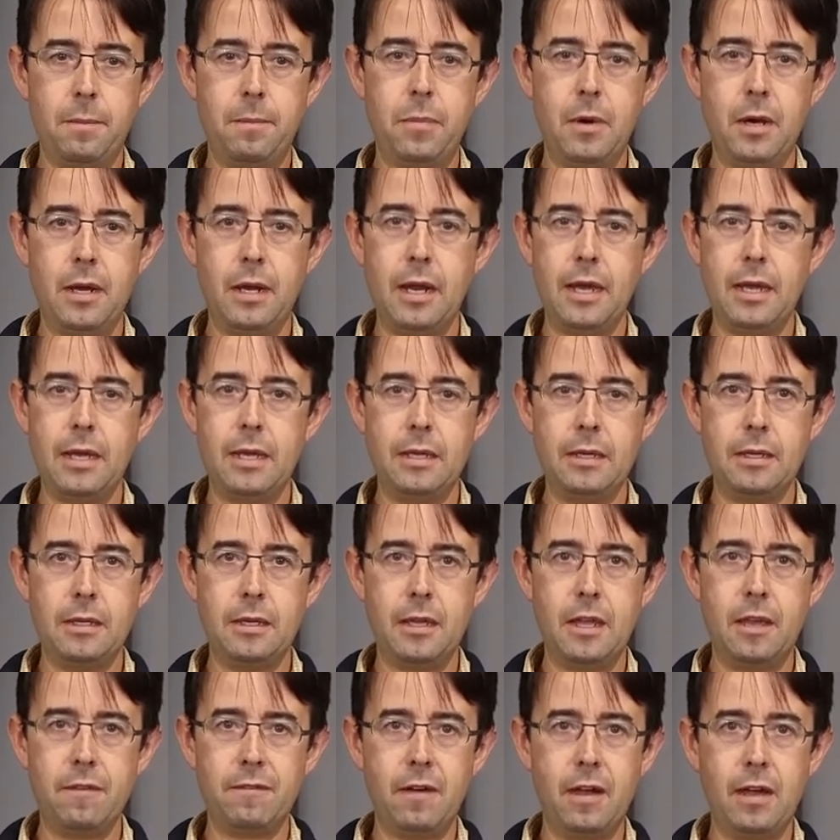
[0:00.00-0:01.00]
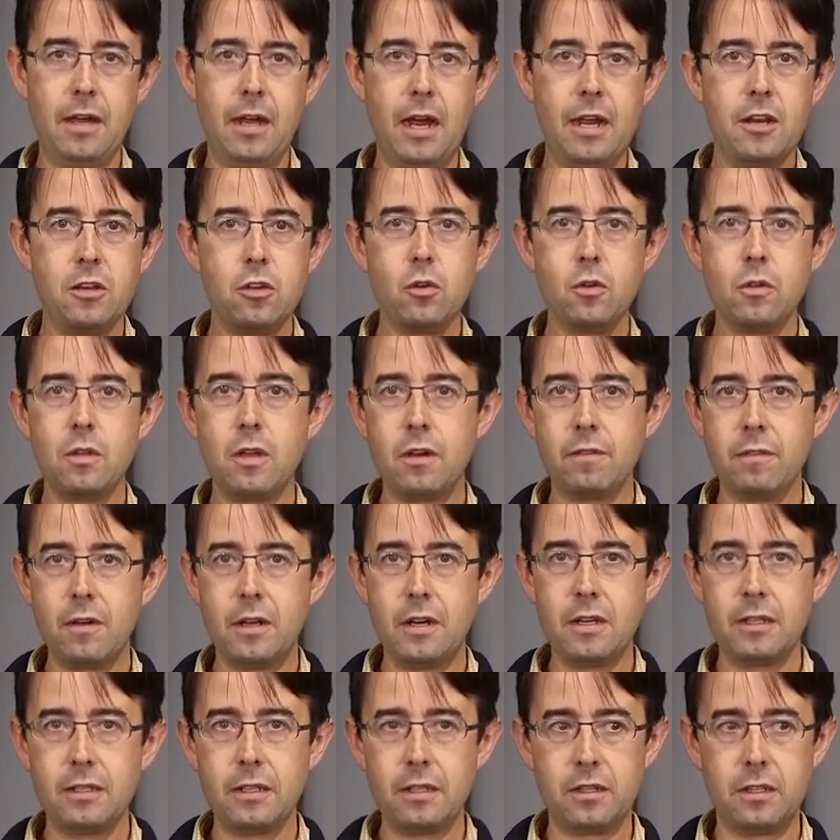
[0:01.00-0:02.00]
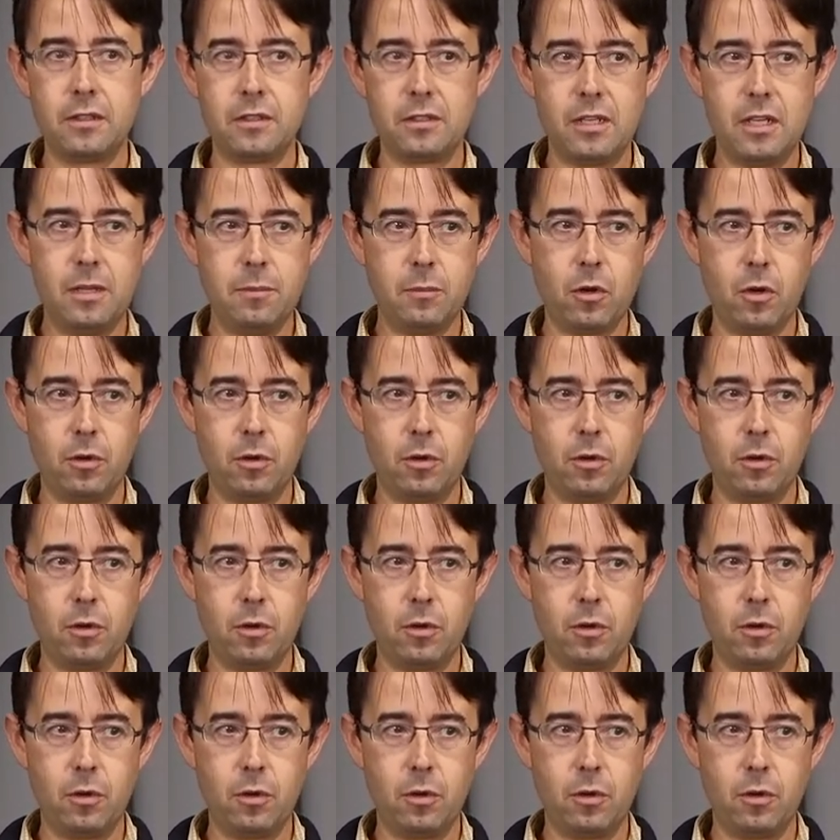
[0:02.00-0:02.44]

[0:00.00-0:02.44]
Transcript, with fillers: But I, if I, I knew that if I didn't let the team